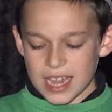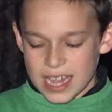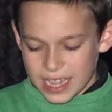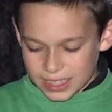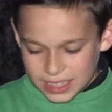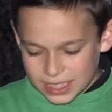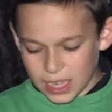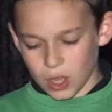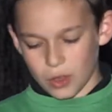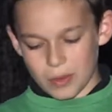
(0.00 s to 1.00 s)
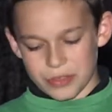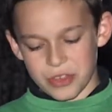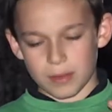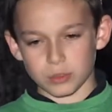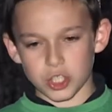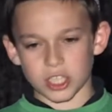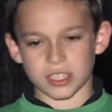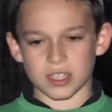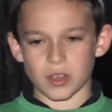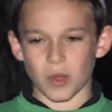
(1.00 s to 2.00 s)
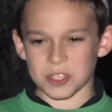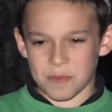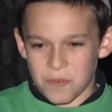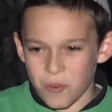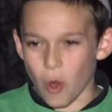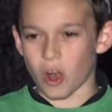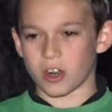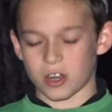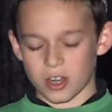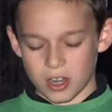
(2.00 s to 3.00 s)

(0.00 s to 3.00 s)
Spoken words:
he is still with them just as he was before.